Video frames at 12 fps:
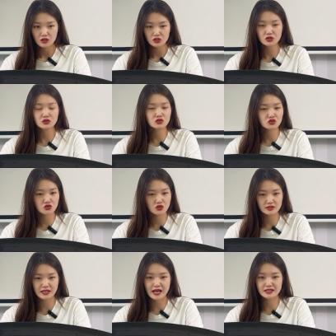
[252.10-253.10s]
to
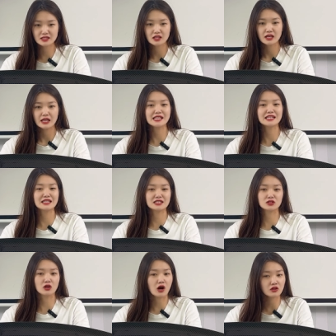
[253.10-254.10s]
ensure that it is
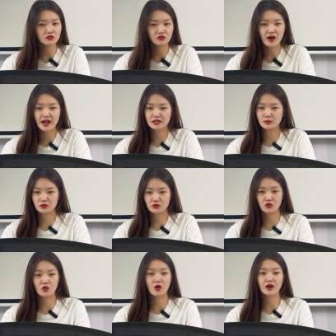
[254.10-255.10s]
qualified
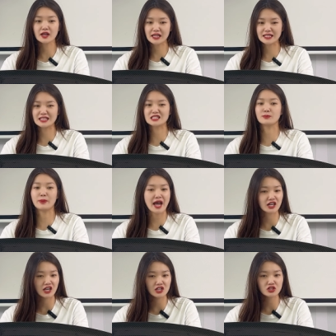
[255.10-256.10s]
before it is
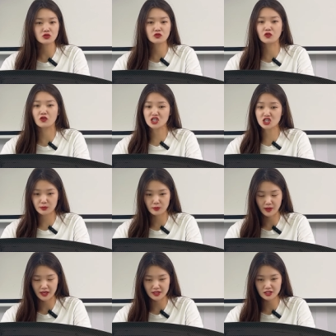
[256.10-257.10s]
packaged for
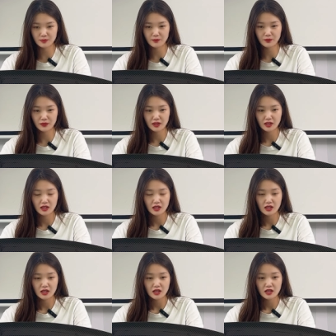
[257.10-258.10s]
shipment.
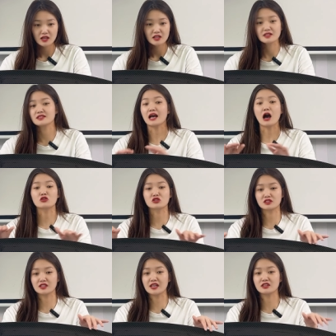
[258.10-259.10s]
These
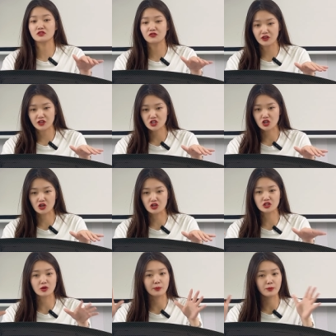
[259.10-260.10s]
outstanding
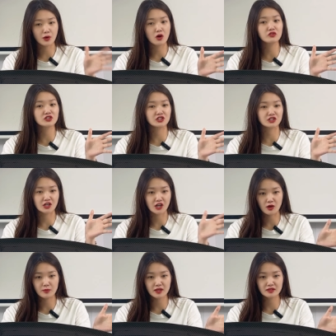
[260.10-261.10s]
features above
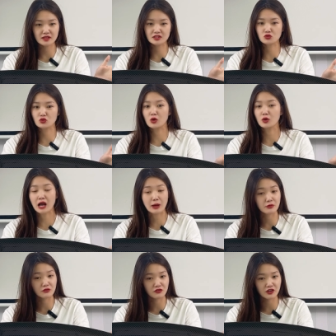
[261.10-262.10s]
determine that real
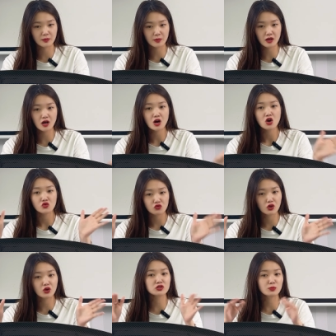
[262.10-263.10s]
carbon fiber
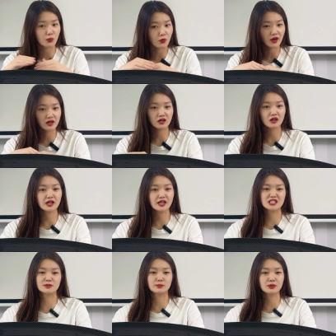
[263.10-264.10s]
real spoiler
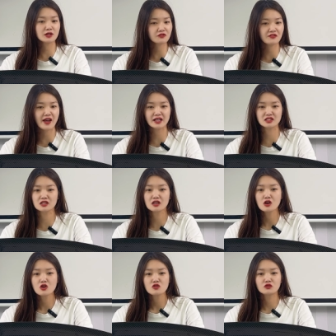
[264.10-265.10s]
is perfect
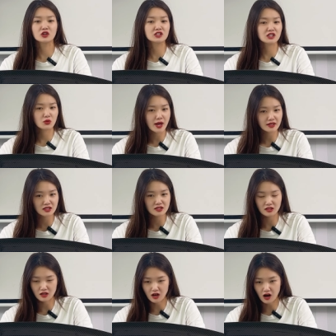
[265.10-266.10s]
for directing
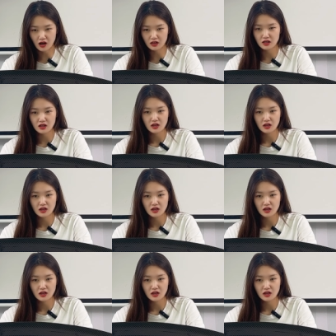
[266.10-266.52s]
the car